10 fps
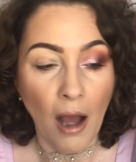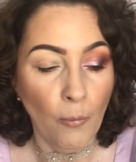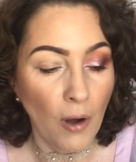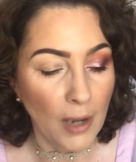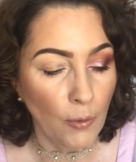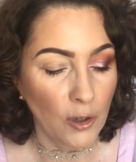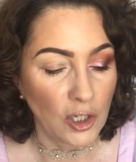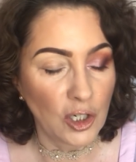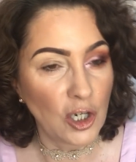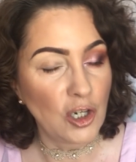What I
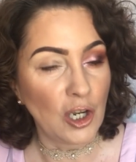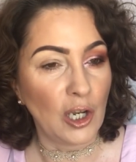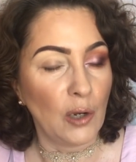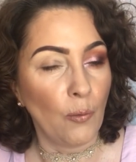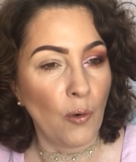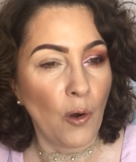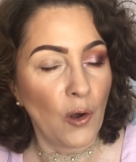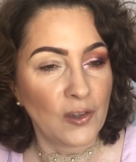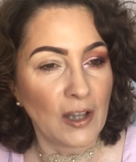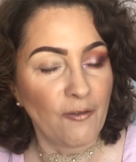wanted to do was